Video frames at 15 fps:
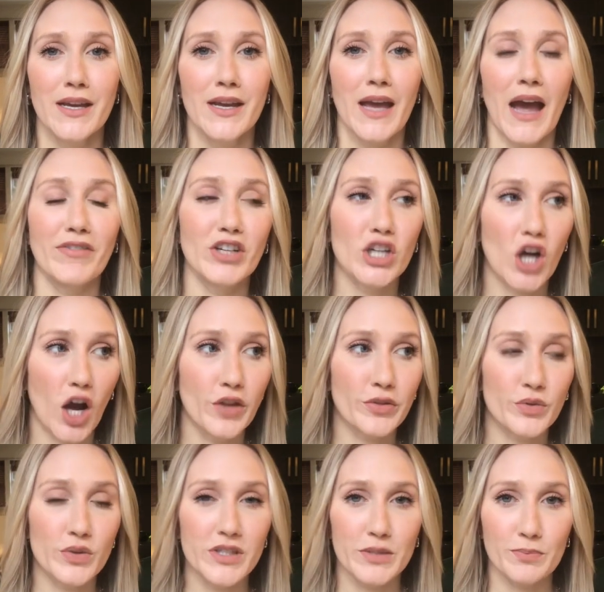Having gone
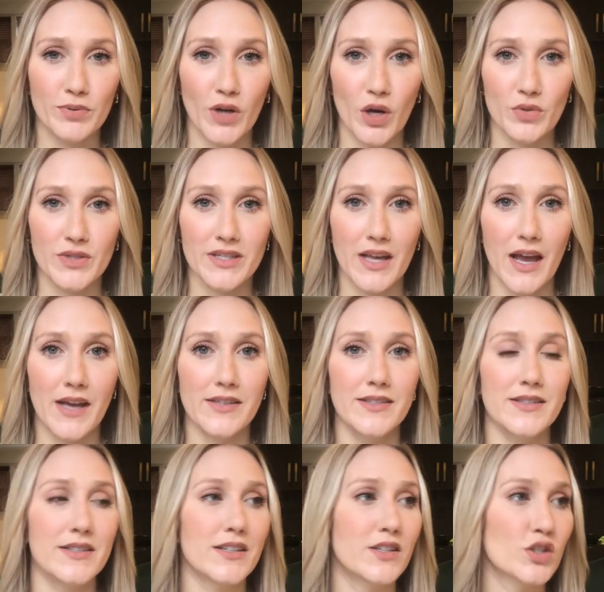through this
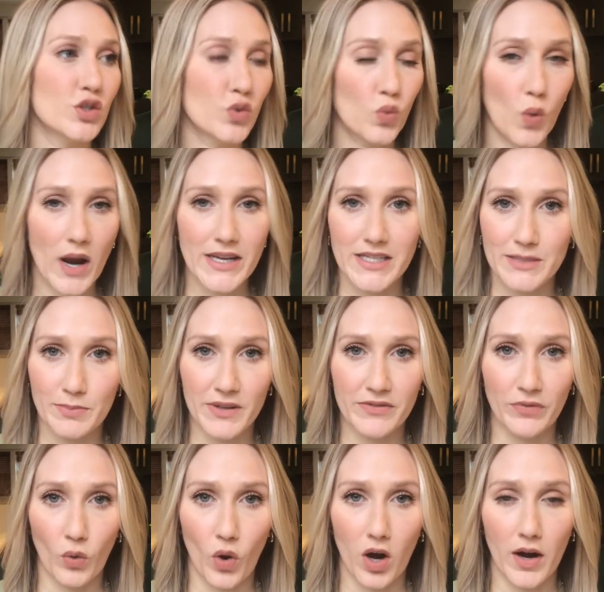process twice
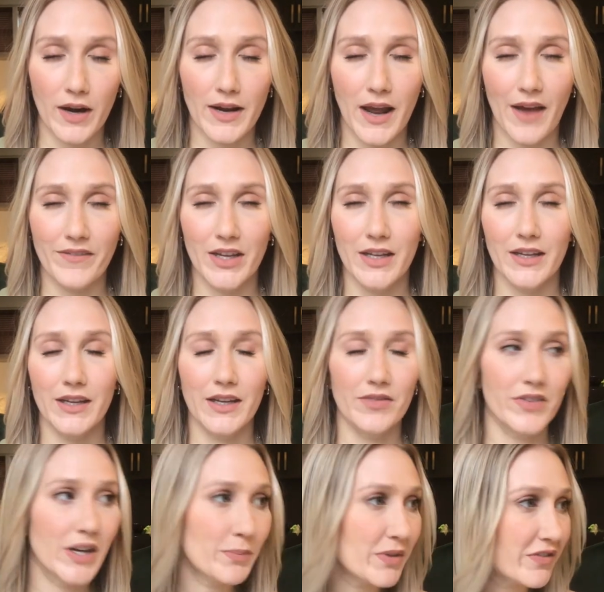before and having
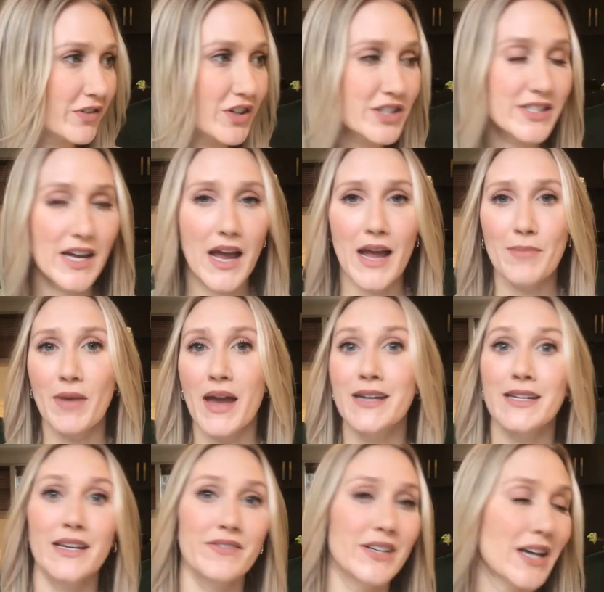given up the first time
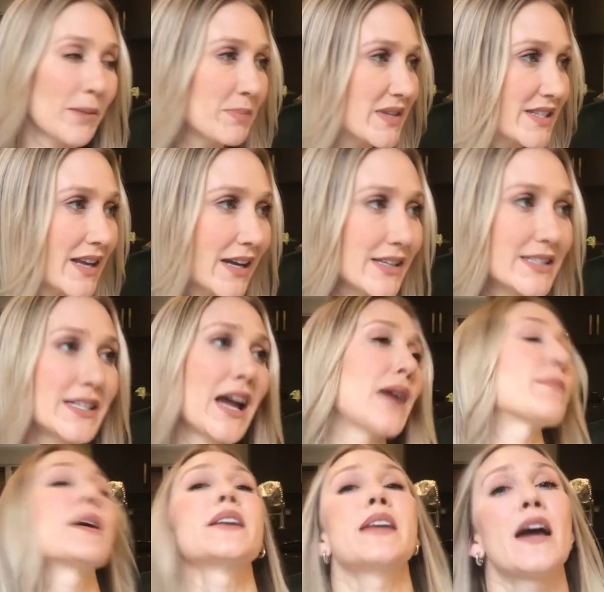and given up the second
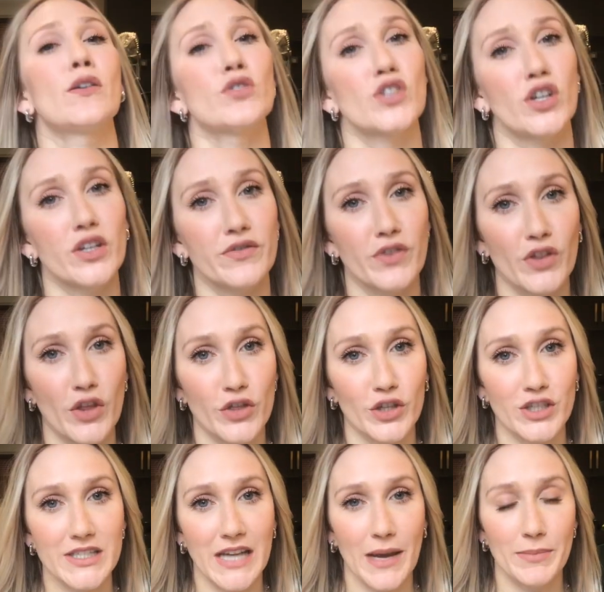time and now starting for the
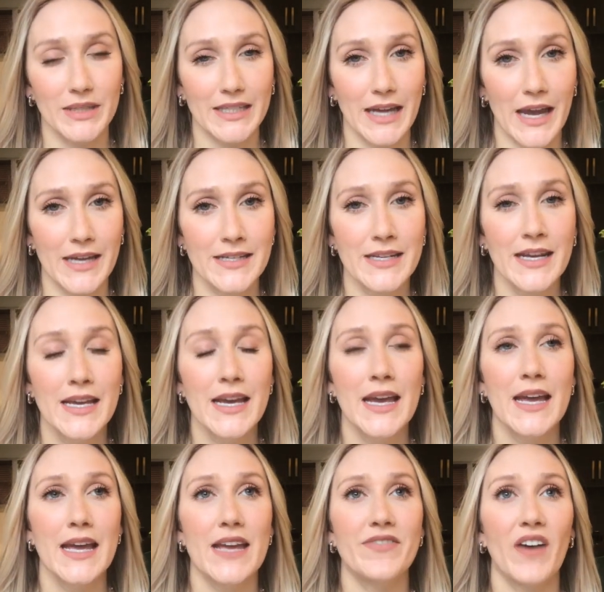3rd time again,
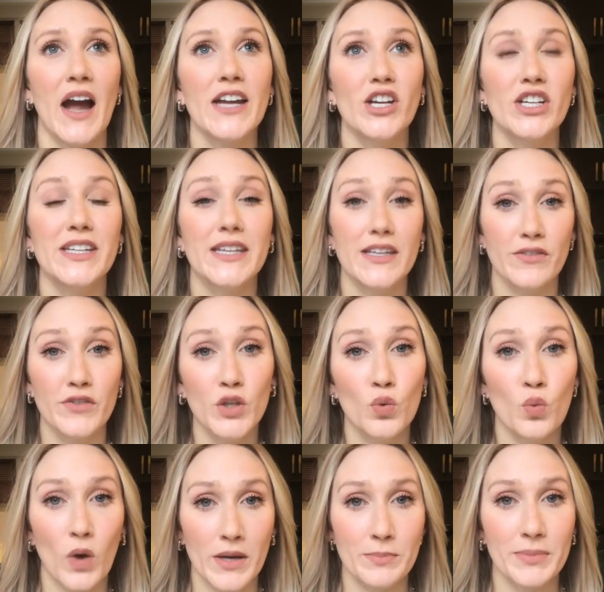if I could give you one